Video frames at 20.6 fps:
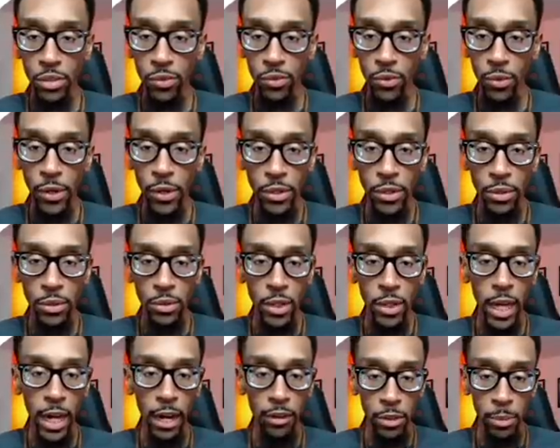for you,
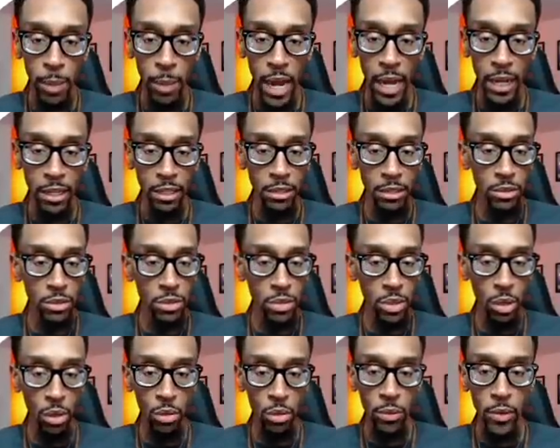everybody.
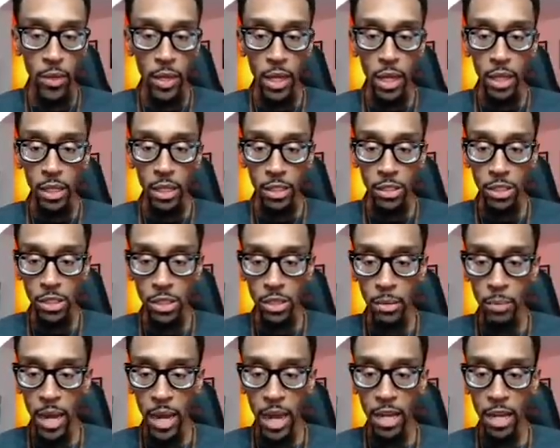So this is
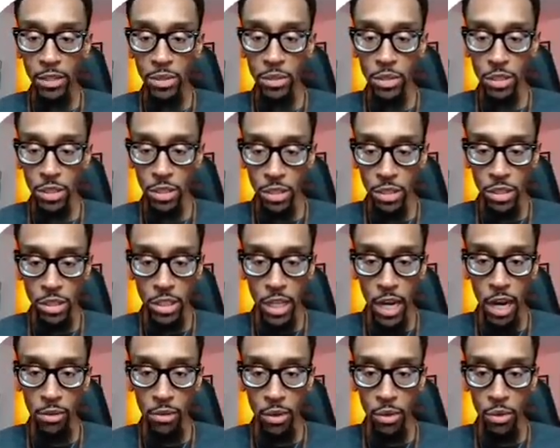the master. This is the
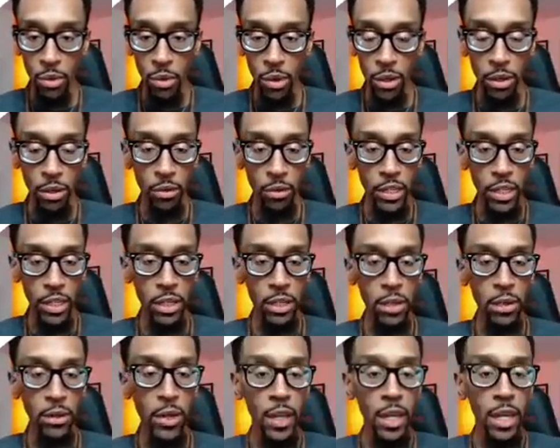sound recording over
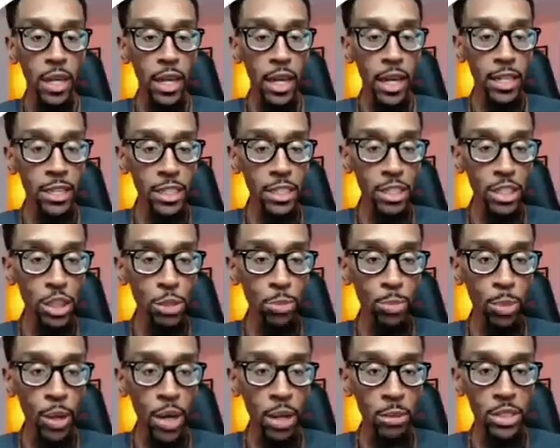here, and this is
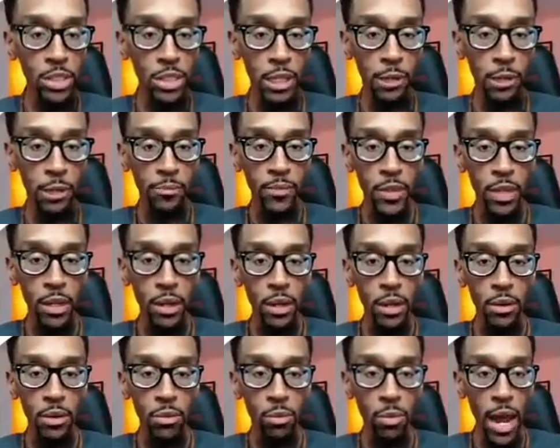publishing.
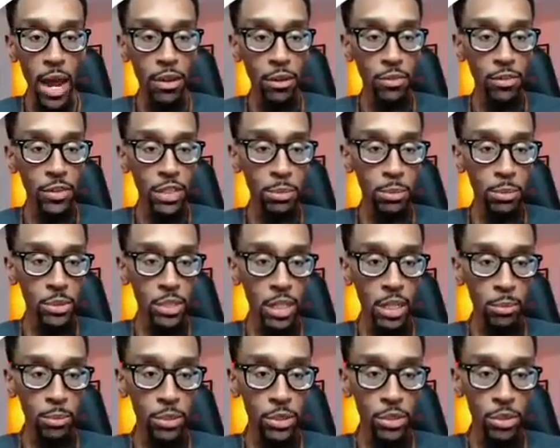Writer fifty
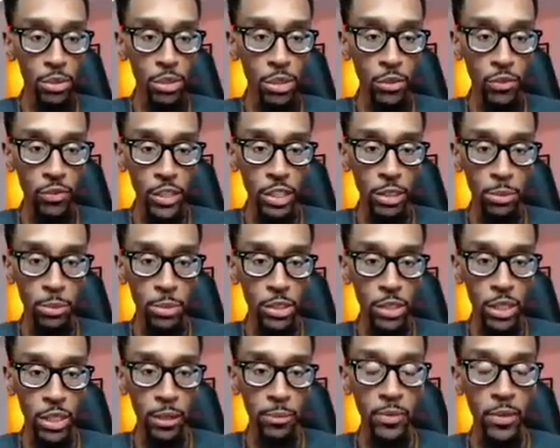percent, producer fifty
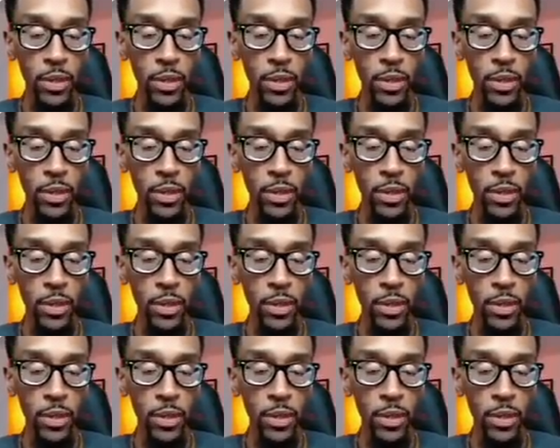percent.